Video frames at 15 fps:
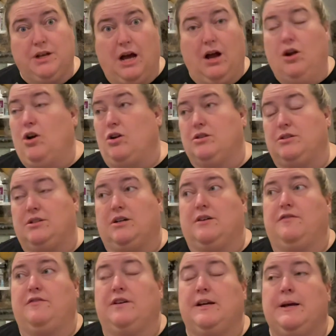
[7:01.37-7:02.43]
not her
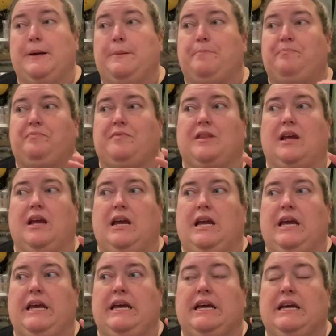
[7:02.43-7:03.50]
stuff.
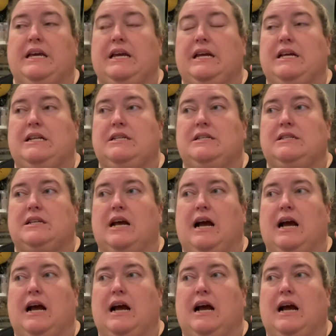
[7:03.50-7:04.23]
And